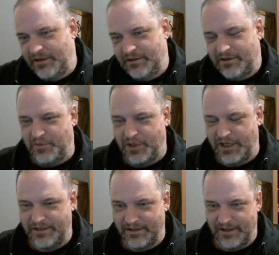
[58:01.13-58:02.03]
these
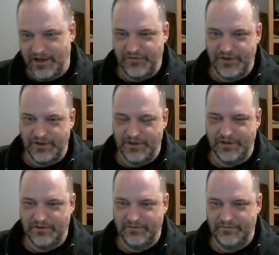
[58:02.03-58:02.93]
complaints enough, then
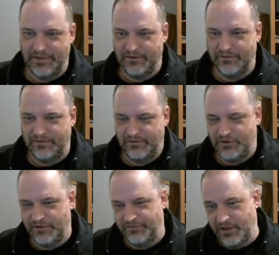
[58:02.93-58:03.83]
they'll
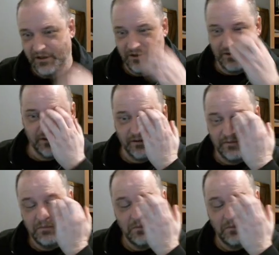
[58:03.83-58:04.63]
shift gears and